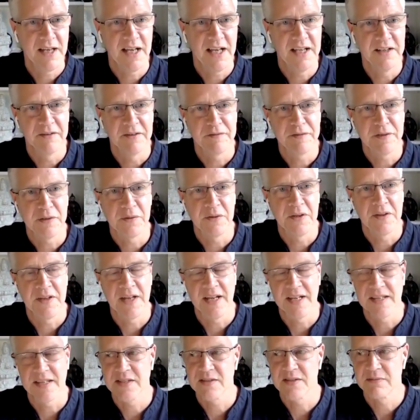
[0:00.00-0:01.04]
And I feel that
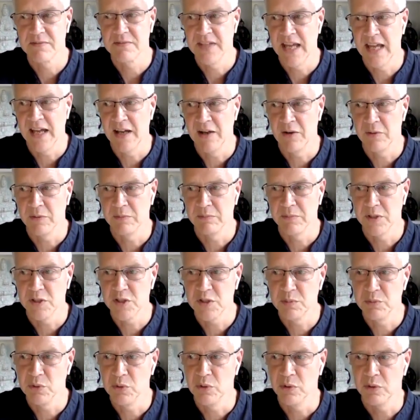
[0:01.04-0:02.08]
that's now
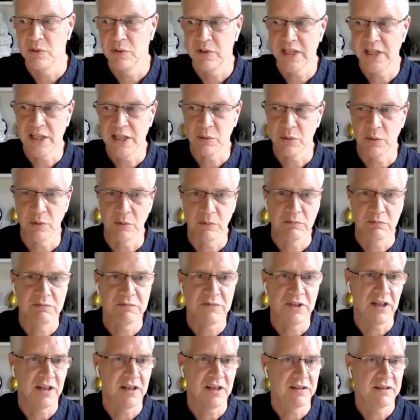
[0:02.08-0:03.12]
much more equal,
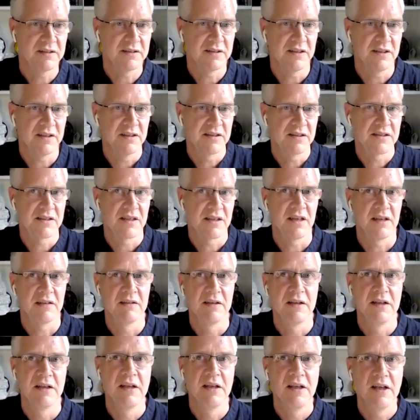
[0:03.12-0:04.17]
that
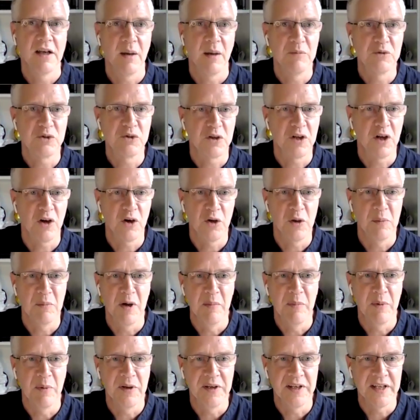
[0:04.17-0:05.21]
I'm trying to honor
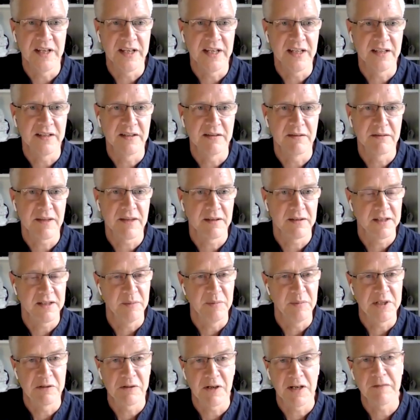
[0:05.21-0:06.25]
my body and
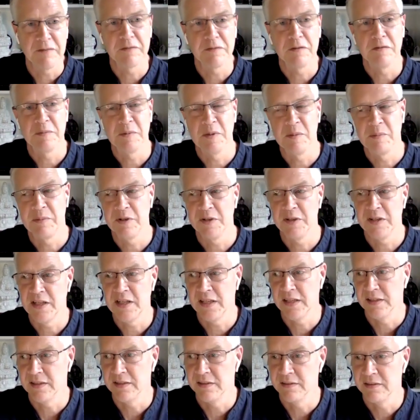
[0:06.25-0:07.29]
be grateful for my
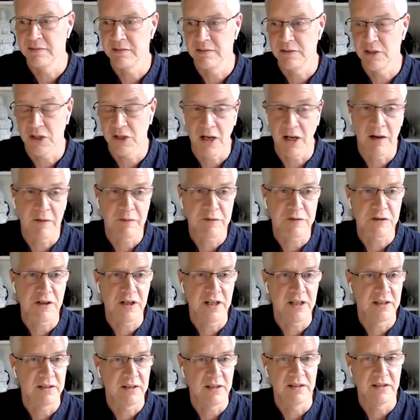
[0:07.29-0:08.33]
body and look after
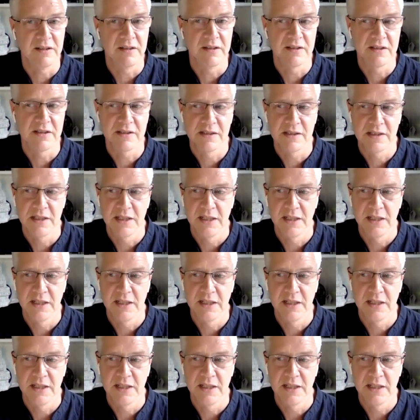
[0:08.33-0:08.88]
it. And